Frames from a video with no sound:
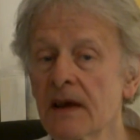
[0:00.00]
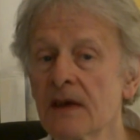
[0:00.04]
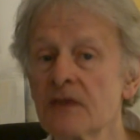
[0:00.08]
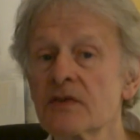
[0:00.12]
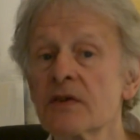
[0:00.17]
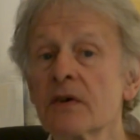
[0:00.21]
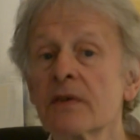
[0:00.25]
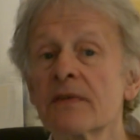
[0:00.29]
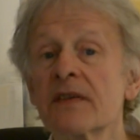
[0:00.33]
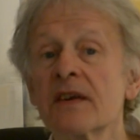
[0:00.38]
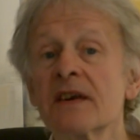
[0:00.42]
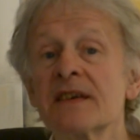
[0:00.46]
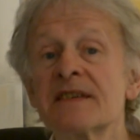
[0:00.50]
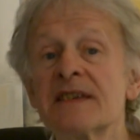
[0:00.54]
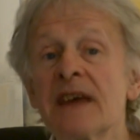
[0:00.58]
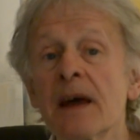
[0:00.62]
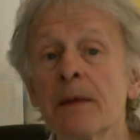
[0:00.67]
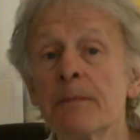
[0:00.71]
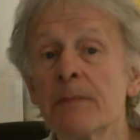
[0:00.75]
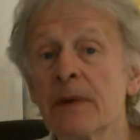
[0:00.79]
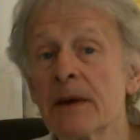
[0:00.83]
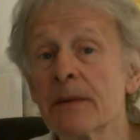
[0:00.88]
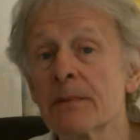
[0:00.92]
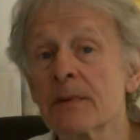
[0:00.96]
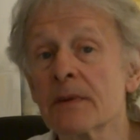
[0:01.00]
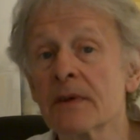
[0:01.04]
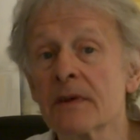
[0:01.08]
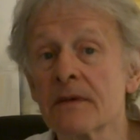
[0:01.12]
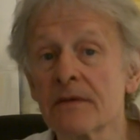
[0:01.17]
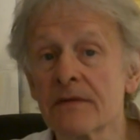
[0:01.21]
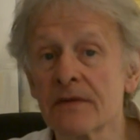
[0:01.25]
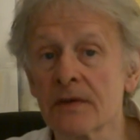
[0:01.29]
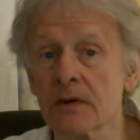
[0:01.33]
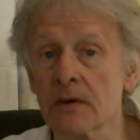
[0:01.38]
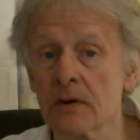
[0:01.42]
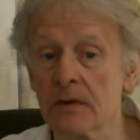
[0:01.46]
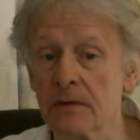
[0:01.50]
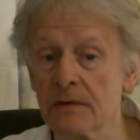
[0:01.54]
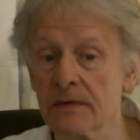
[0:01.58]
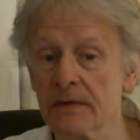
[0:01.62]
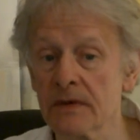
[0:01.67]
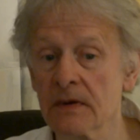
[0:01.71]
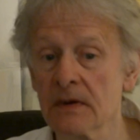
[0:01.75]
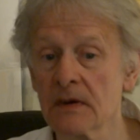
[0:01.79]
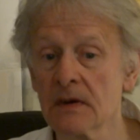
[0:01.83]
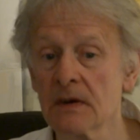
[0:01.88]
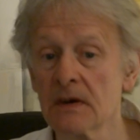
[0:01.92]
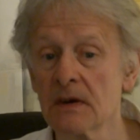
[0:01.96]
So if there are 10 people
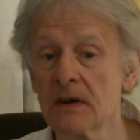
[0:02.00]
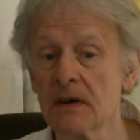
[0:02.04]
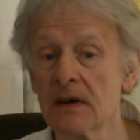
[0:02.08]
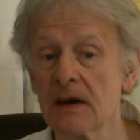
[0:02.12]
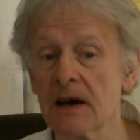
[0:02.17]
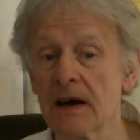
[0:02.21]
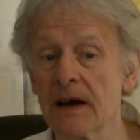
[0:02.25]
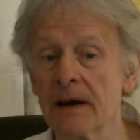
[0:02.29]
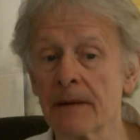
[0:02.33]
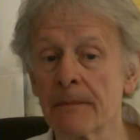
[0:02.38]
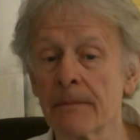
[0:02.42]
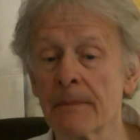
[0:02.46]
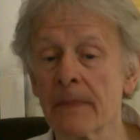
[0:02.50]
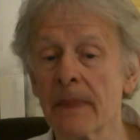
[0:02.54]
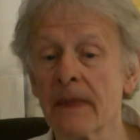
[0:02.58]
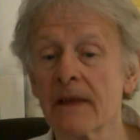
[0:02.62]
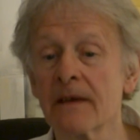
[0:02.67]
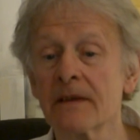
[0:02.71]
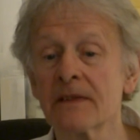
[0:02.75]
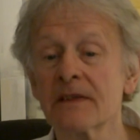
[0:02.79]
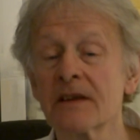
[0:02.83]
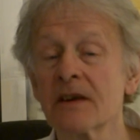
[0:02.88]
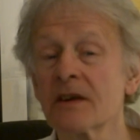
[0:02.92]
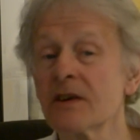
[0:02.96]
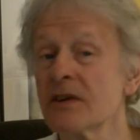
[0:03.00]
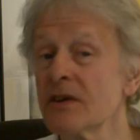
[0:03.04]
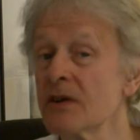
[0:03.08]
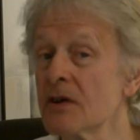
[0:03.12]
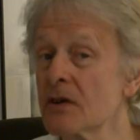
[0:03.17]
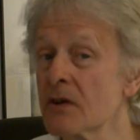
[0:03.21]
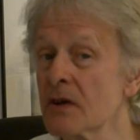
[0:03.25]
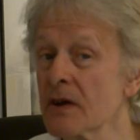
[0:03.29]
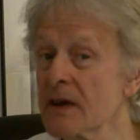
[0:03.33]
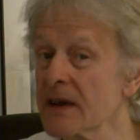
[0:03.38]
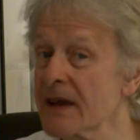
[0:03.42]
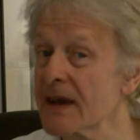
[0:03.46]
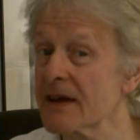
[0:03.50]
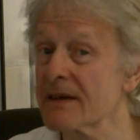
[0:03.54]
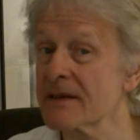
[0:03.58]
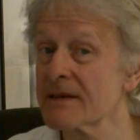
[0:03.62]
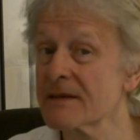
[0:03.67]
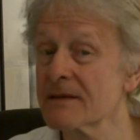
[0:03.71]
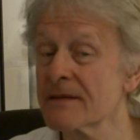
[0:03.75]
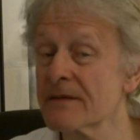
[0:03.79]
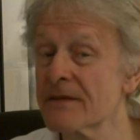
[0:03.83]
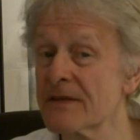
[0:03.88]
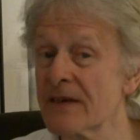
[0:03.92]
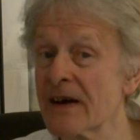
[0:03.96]
involved, um, you're going to
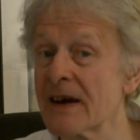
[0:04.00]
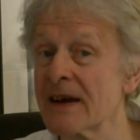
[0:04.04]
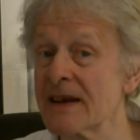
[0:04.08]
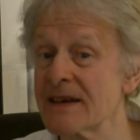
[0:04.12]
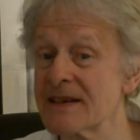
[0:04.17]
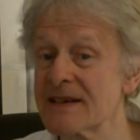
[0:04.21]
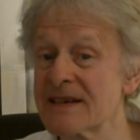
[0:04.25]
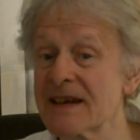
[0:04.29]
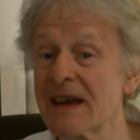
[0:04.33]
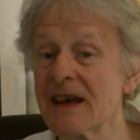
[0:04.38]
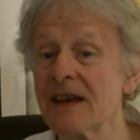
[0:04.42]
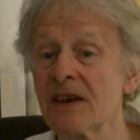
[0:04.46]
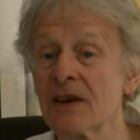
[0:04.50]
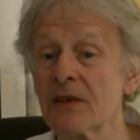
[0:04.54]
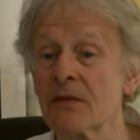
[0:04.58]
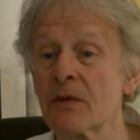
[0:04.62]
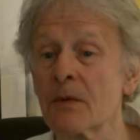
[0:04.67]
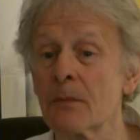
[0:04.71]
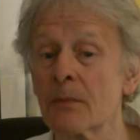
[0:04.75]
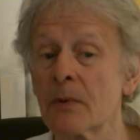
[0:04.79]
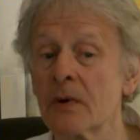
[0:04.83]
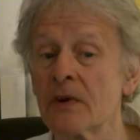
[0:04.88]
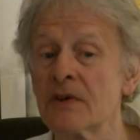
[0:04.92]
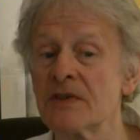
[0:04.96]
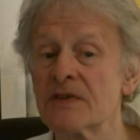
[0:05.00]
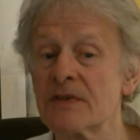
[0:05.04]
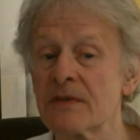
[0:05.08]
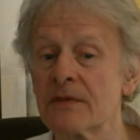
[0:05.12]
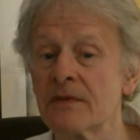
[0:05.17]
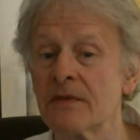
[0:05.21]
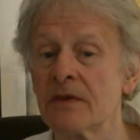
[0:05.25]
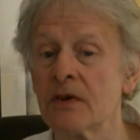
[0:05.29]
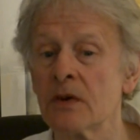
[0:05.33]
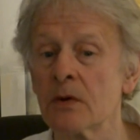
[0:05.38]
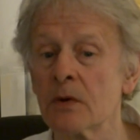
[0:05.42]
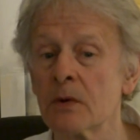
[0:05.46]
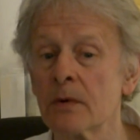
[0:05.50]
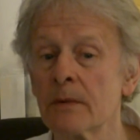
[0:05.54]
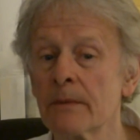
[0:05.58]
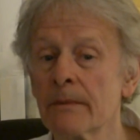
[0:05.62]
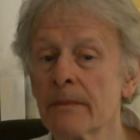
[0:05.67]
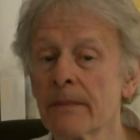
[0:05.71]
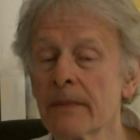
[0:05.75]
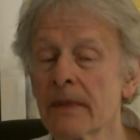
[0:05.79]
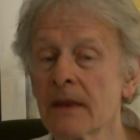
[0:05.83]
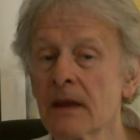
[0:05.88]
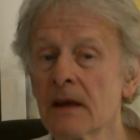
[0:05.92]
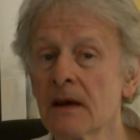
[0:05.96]
get, find 10 different points of view
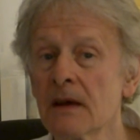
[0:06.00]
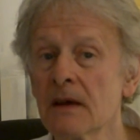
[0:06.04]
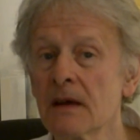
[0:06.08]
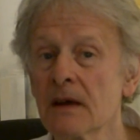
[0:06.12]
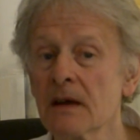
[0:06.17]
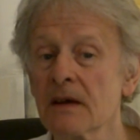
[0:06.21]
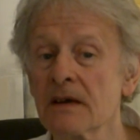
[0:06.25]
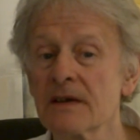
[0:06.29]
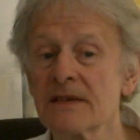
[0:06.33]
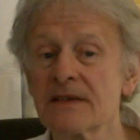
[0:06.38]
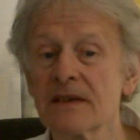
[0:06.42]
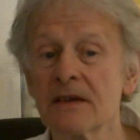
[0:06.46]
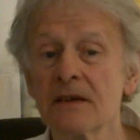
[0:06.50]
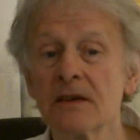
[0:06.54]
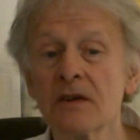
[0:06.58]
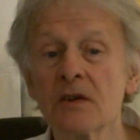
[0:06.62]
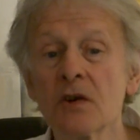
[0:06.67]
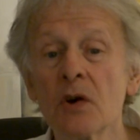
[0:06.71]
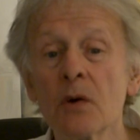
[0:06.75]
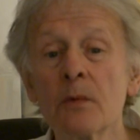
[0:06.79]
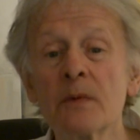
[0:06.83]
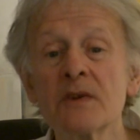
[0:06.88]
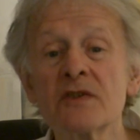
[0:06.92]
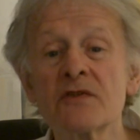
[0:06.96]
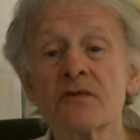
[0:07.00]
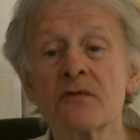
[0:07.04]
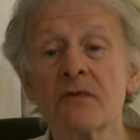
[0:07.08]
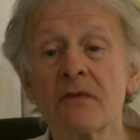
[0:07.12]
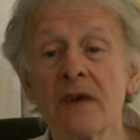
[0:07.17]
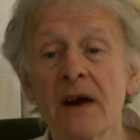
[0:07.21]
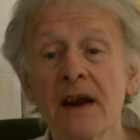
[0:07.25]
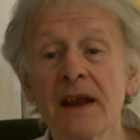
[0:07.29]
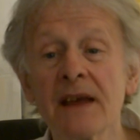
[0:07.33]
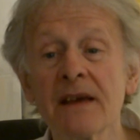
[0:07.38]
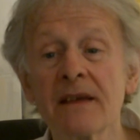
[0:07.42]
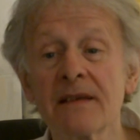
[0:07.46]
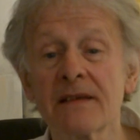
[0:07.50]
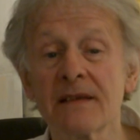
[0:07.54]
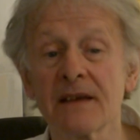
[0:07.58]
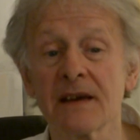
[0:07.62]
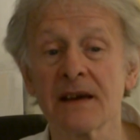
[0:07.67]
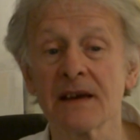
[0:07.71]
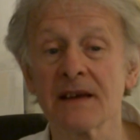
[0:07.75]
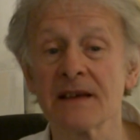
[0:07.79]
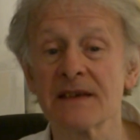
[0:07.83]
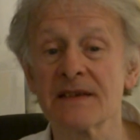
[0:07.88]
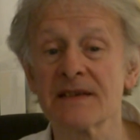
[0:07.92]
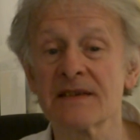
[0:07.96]
because no one's running
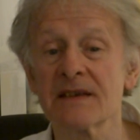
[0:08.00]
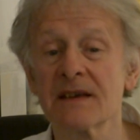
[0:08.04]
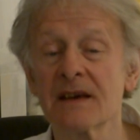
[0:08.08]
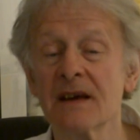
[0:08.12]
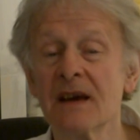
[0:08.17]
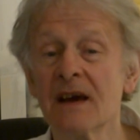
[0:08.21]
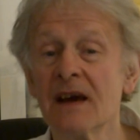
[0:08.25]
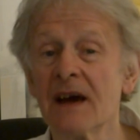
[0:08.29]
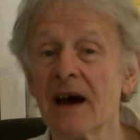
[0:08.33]
things.